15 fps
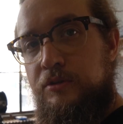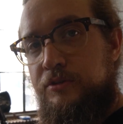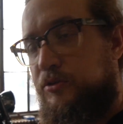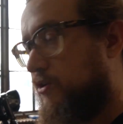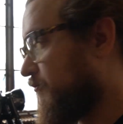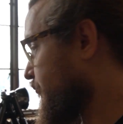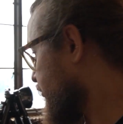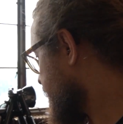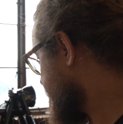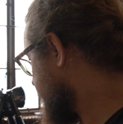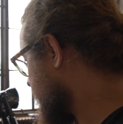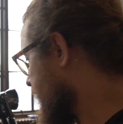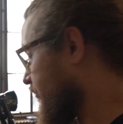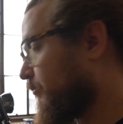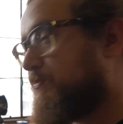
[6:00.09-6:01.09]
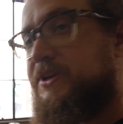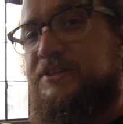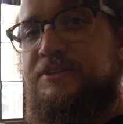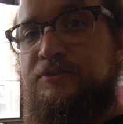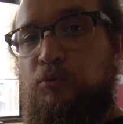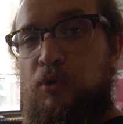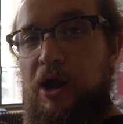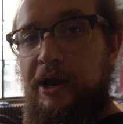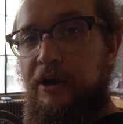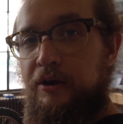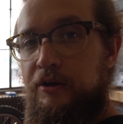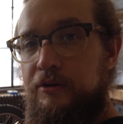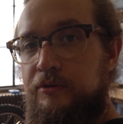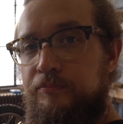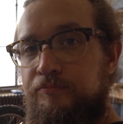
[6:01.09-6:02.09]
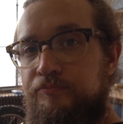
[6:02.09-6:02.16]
So I've pulled a couple pieces of wire